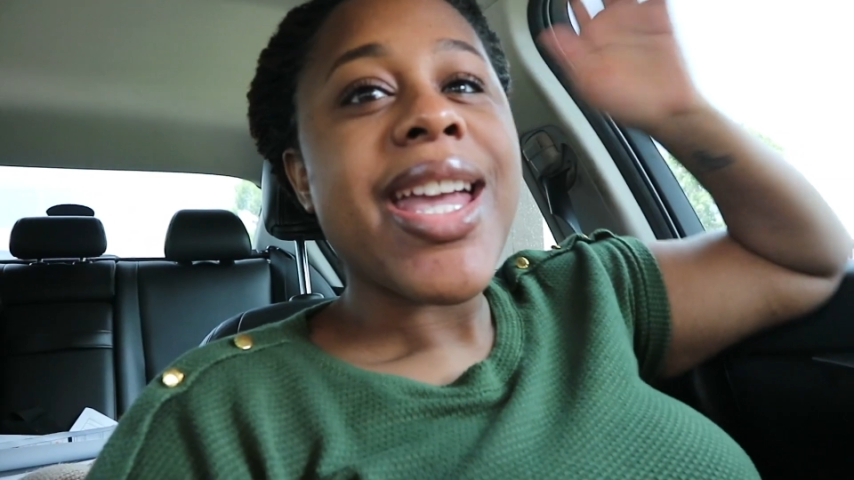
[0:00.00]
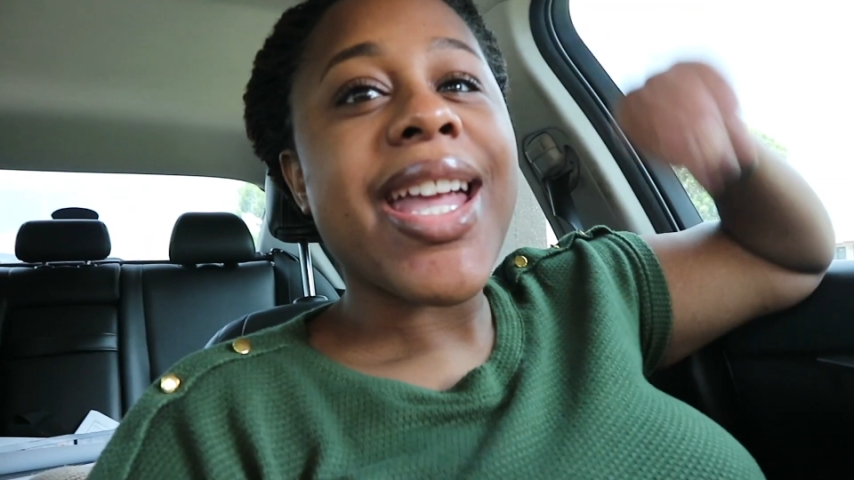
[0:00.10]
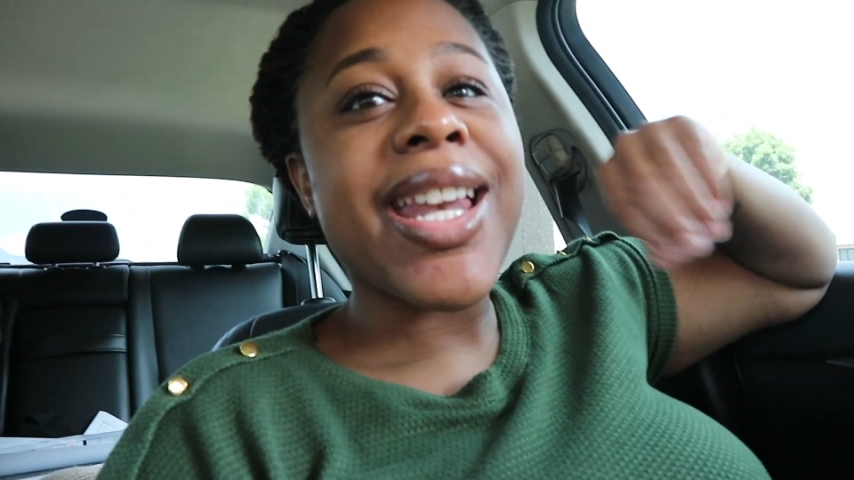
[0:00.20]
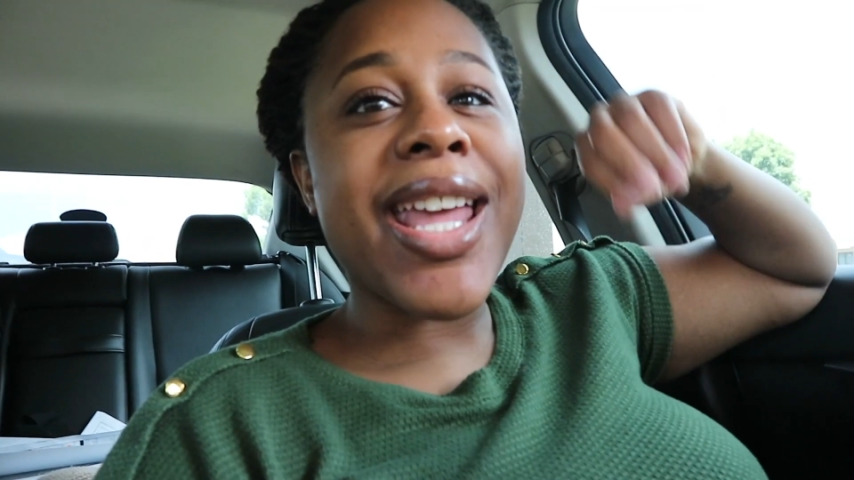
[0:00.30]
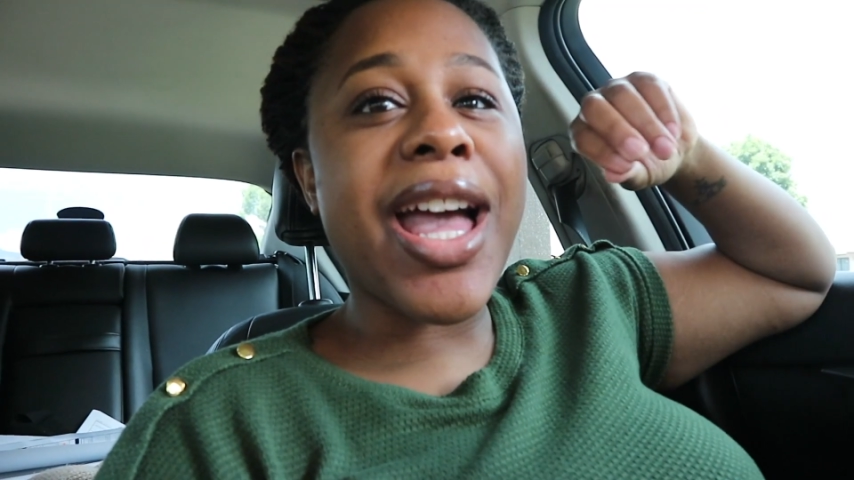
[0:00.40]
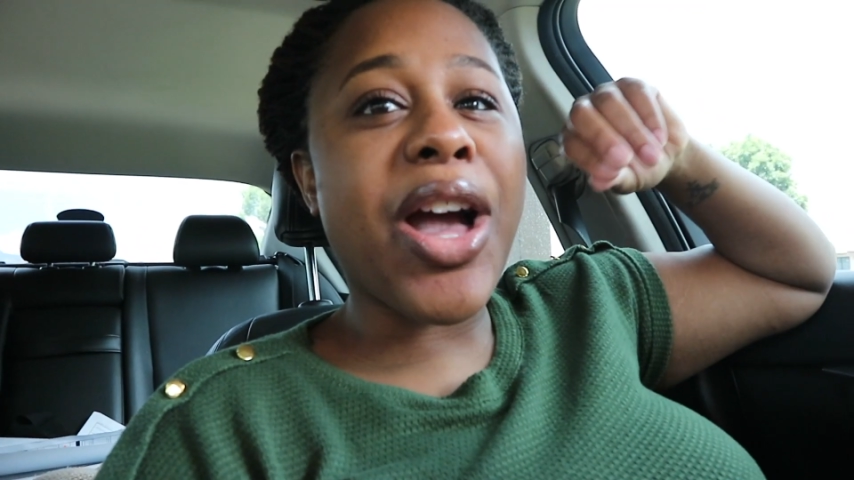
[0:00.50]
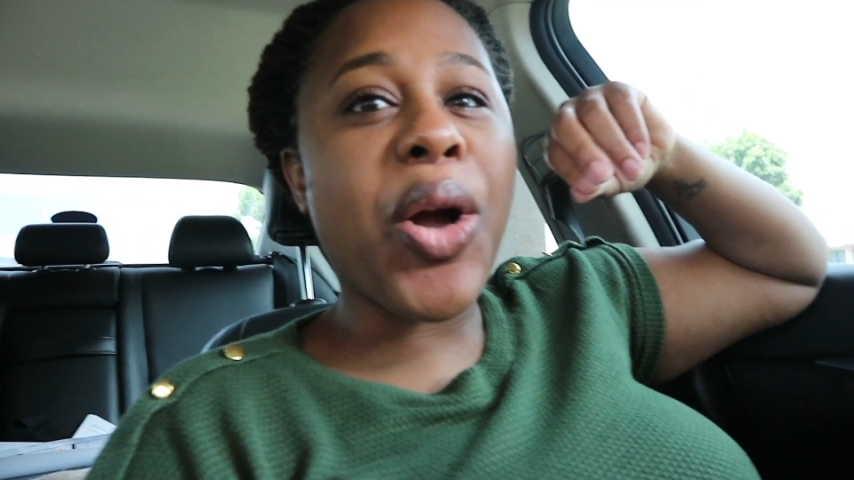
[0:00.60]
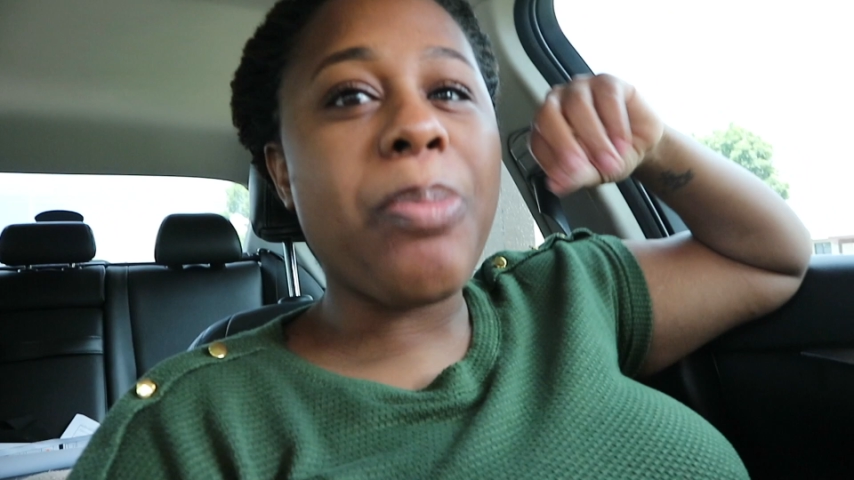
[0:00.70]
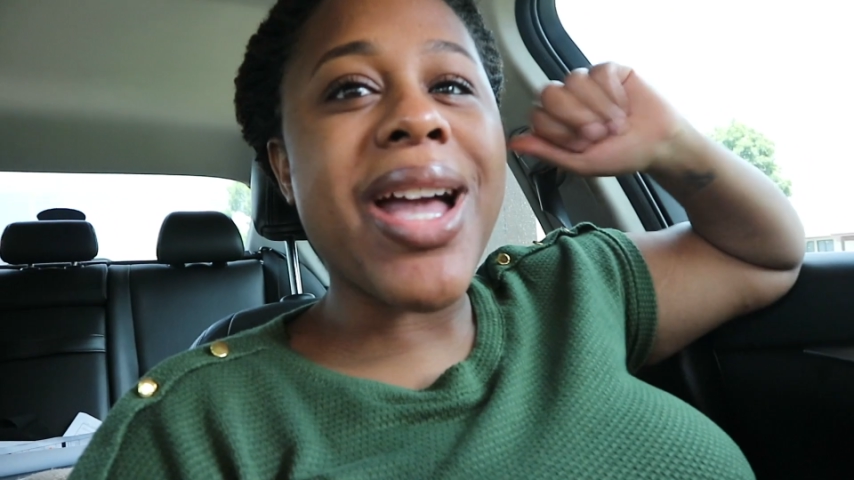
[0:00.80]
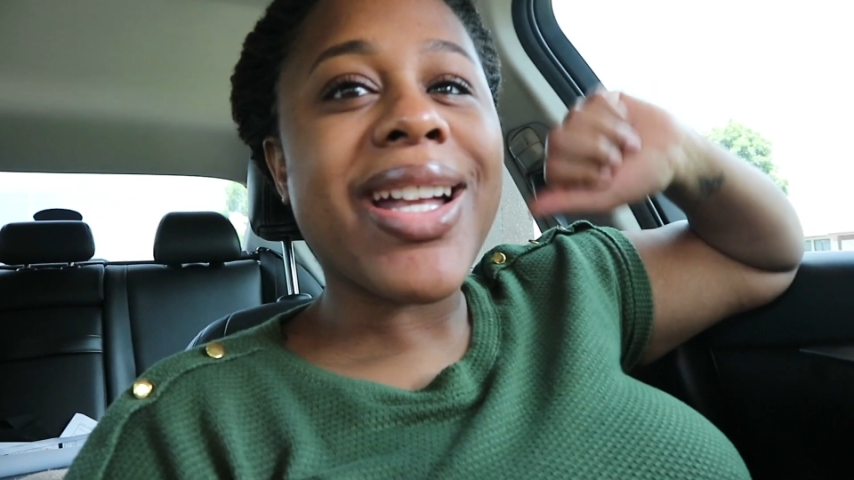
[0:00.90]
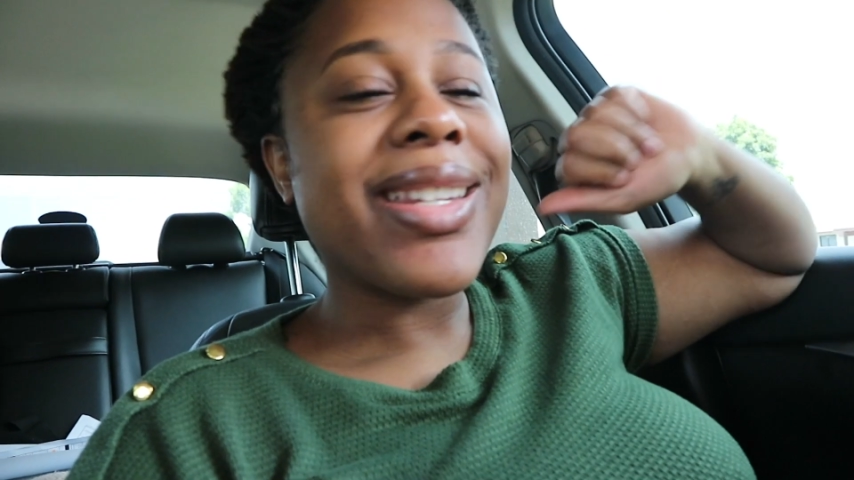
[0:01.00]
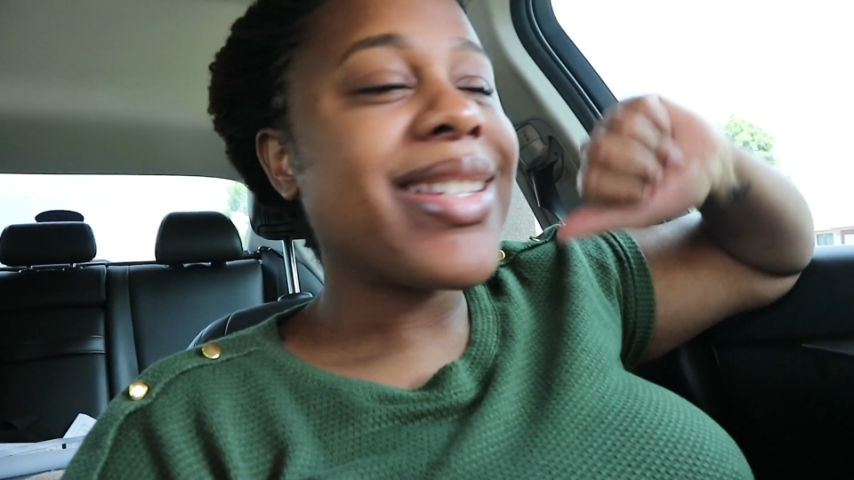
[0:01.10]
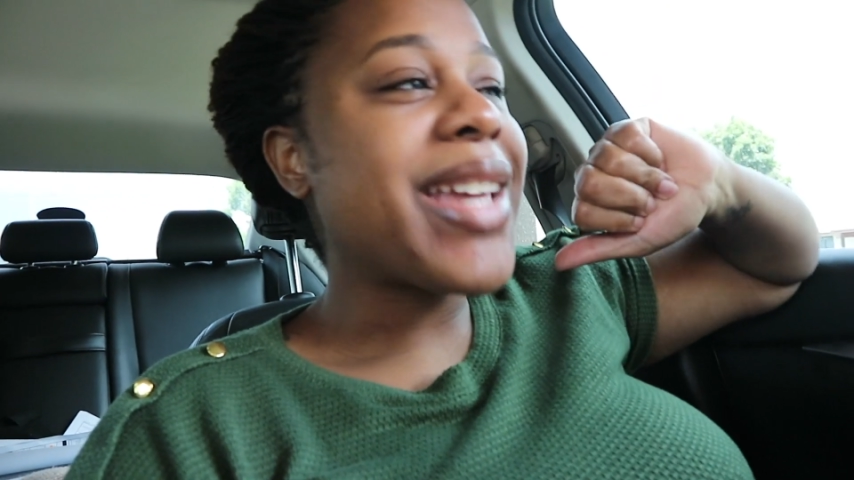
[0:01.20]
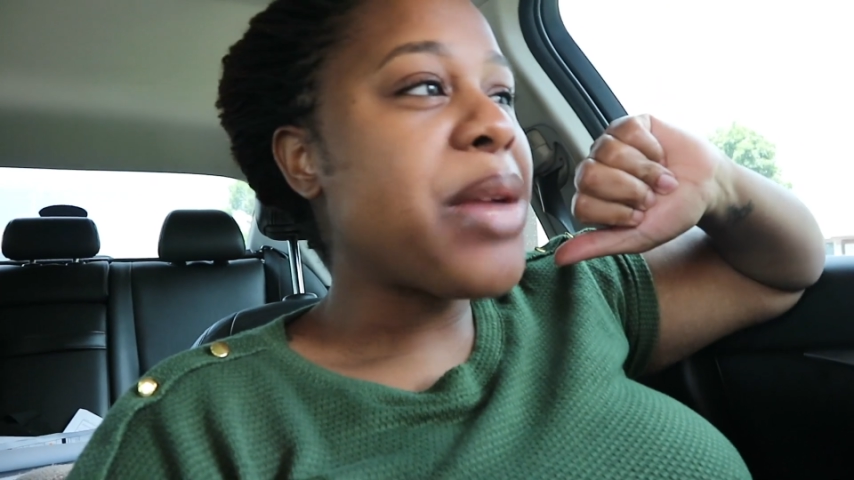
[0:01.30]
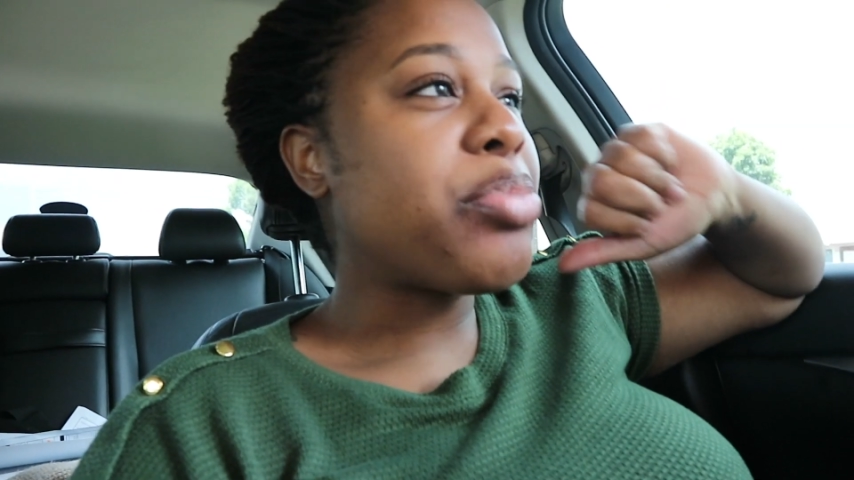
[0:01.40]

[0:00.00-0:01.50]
And now back in the day,